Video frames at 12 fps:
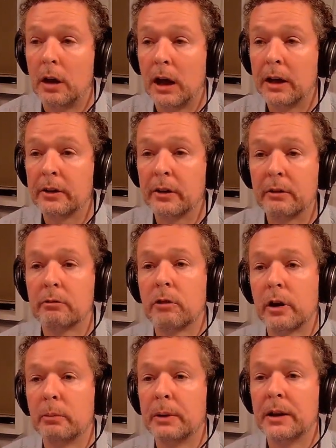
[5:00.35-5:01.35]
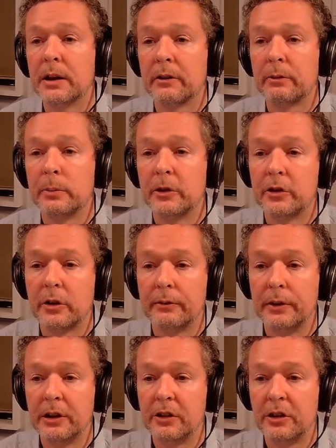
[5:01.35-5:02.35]
under the right-wing governments that
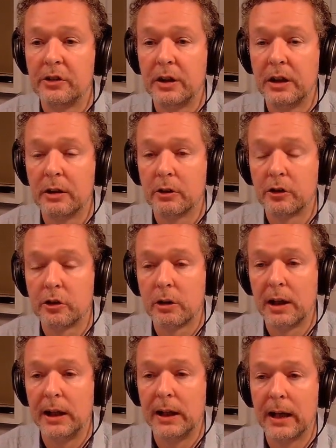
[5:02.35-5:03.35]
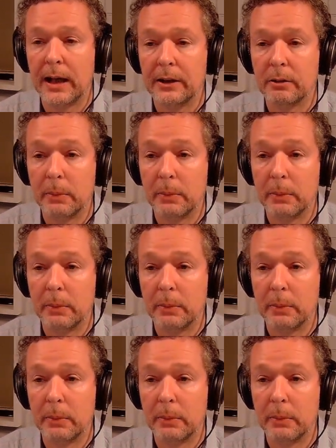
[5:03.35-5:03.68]
have existed in Australia and